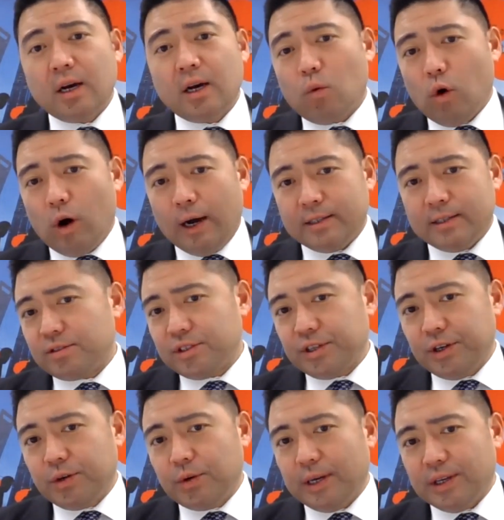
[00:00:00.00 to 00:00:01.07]
One.
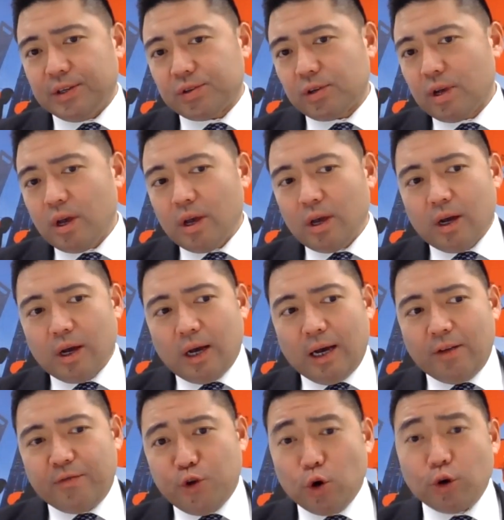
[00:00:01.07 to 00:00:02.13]
Two is,
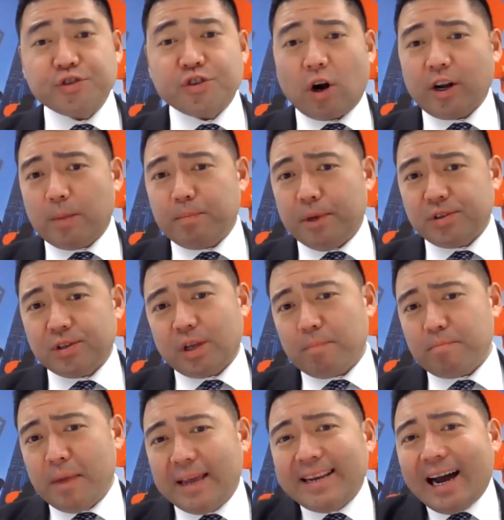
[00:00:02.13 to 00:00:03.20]
if you're starting a business that
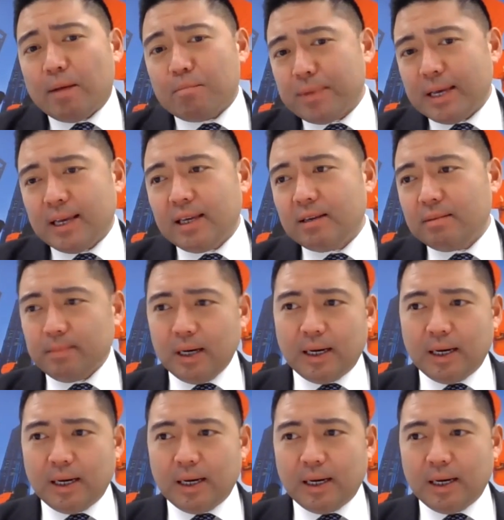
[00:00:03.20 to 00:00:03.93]
may not be